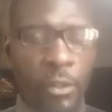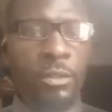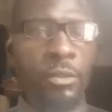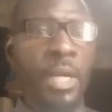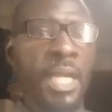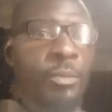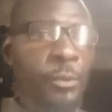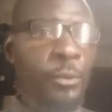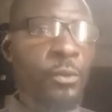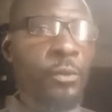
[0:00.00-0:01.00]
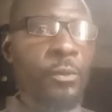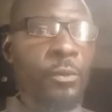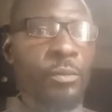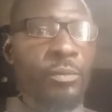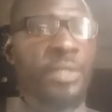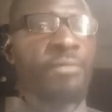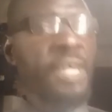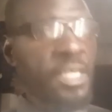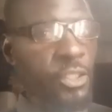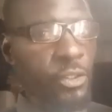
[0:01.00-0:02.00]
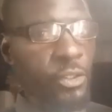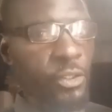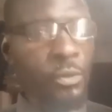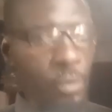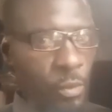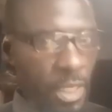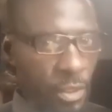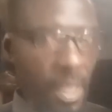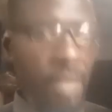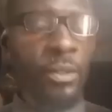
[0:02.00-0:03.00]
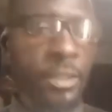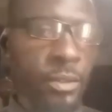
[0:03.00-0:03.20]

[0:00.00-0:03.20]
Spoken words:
are able to be very sure you know where you are going to,